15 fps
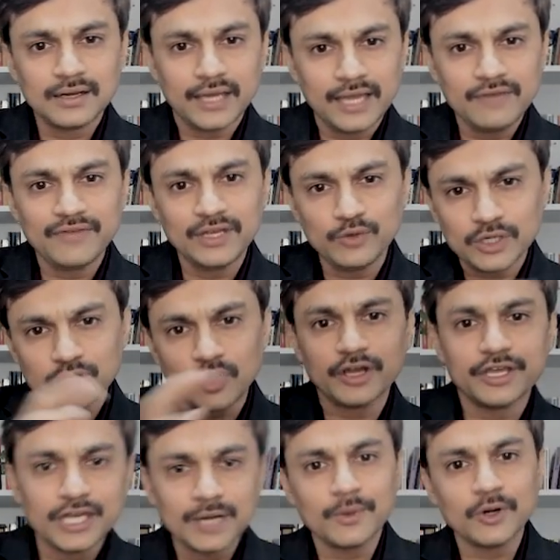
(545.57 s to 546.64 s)
And when you are
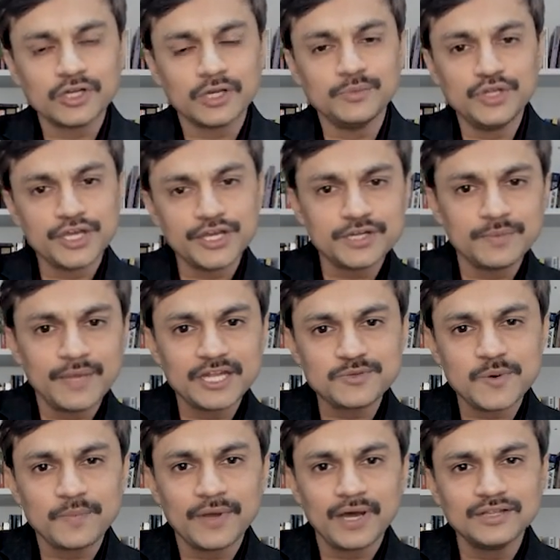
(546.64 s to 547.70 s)
talking about communication
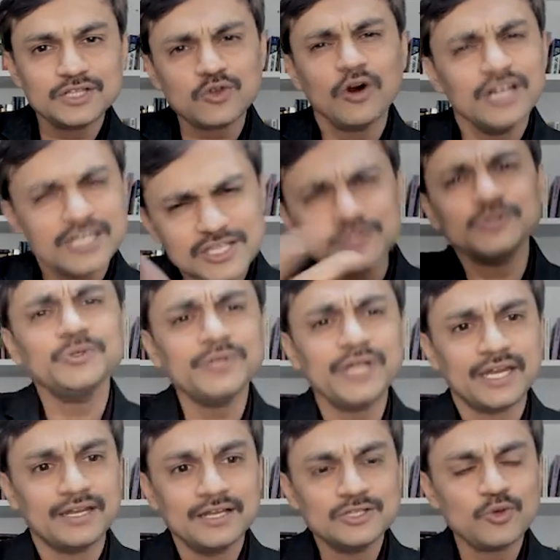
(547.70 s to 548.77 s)
management plan, this all is
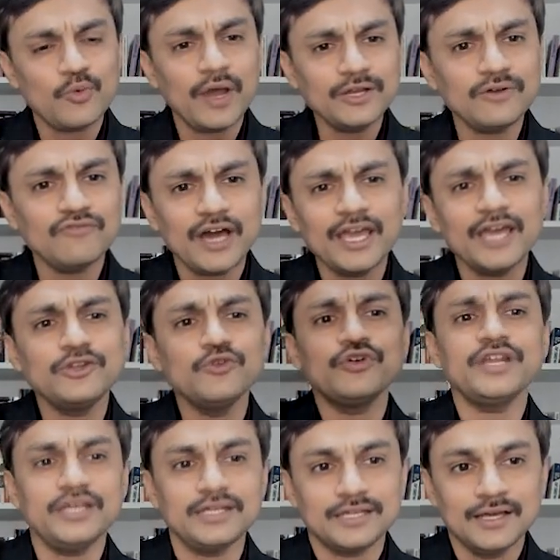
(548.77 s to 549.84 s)
included. So why are you
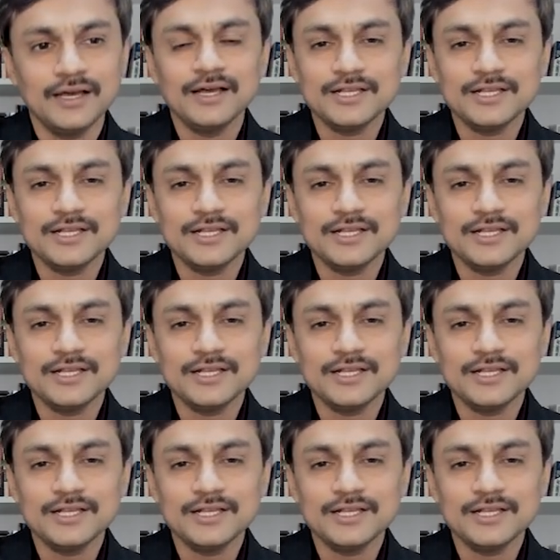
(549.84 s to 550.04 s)
worried?